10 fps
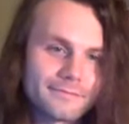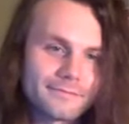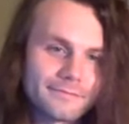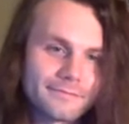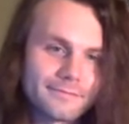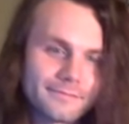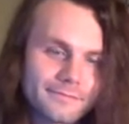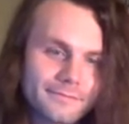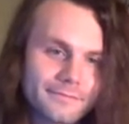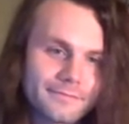
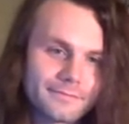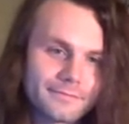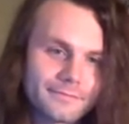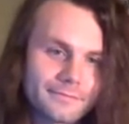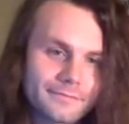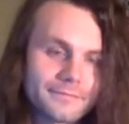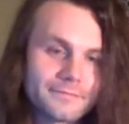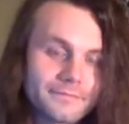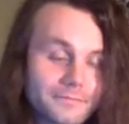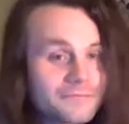
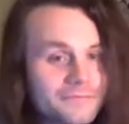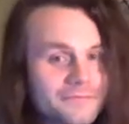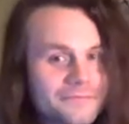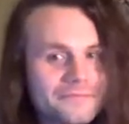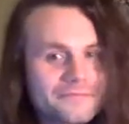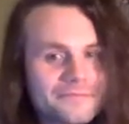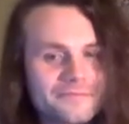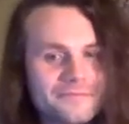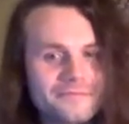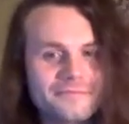
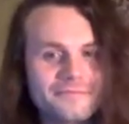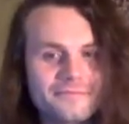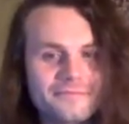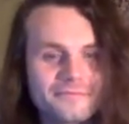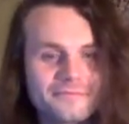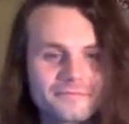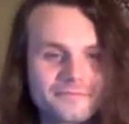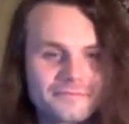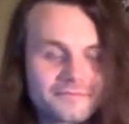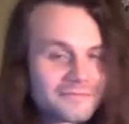
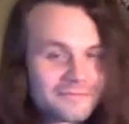(not speaking)